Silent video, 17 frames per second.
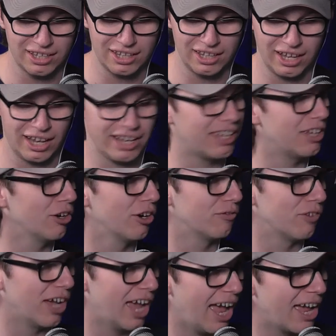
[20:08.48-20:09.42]
ahead
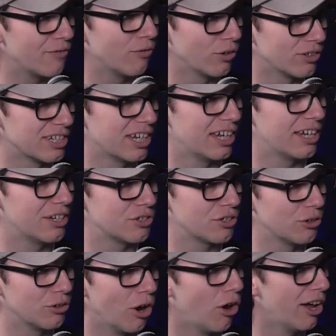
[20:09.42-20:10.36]
over Avantage,
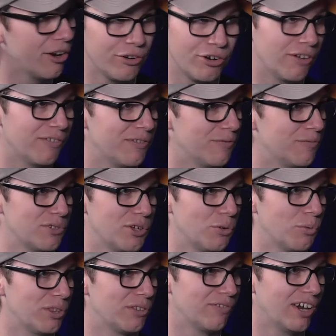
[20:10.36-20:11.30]
who I don't know if he was going
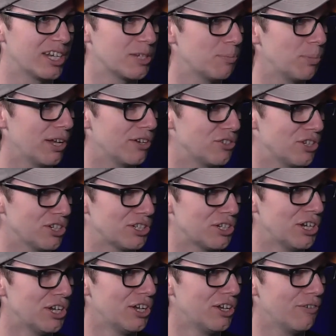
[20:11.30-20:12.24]
to win the race, but
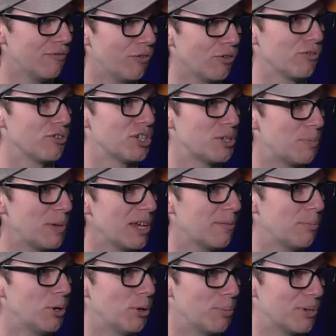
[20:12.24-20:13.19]
just for
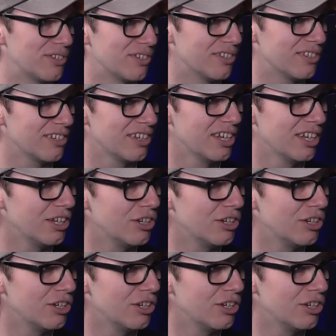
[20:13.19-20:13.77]
respect purposes,